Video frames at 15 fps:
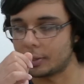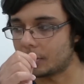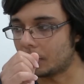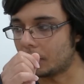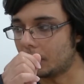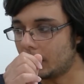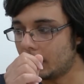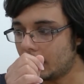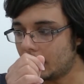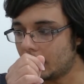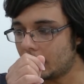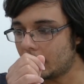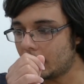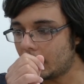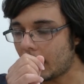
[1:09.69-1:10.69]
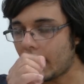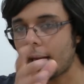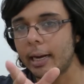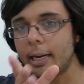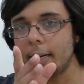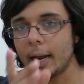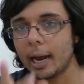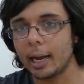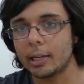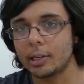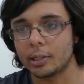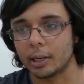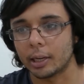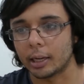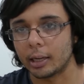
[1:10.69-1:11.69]
So
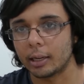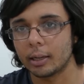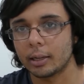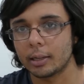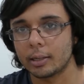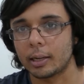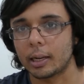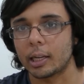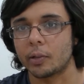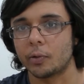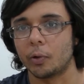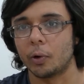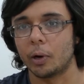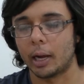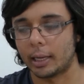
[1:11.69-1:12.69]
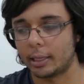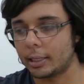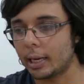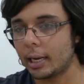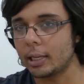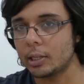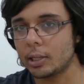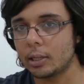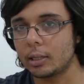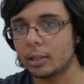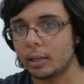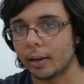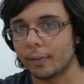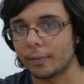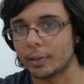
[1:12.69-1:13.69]
ADHD stands for Attention
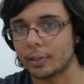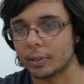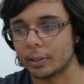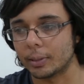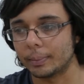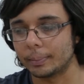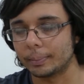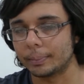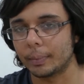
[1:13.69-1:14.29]
Deficit